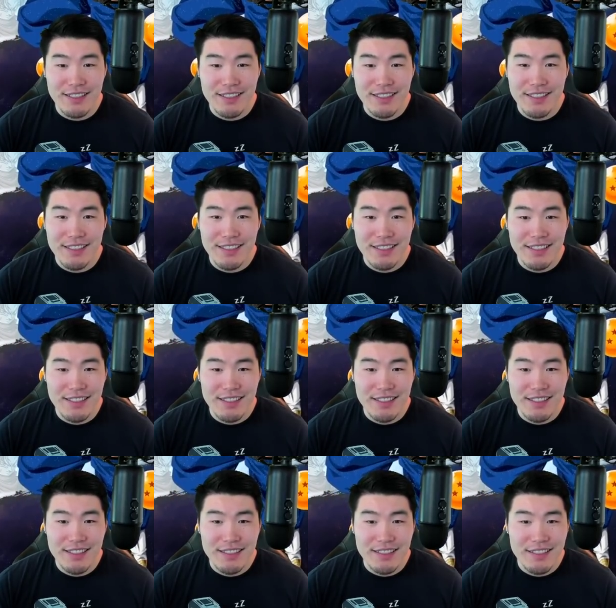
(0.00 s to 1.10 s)

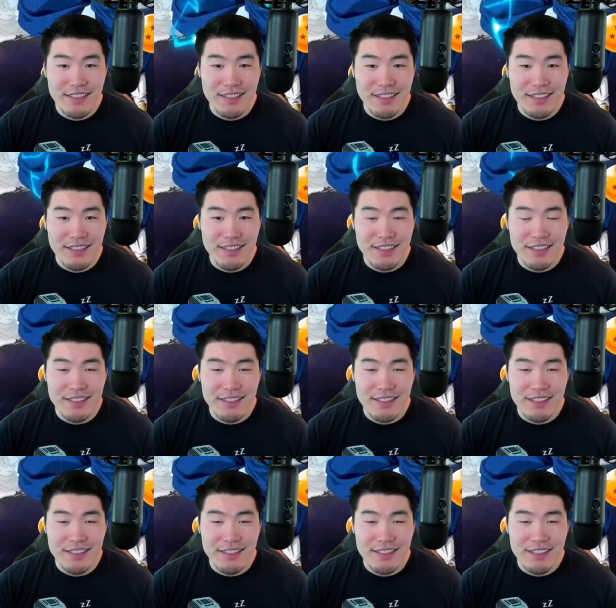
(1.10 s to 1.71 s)
[no speech]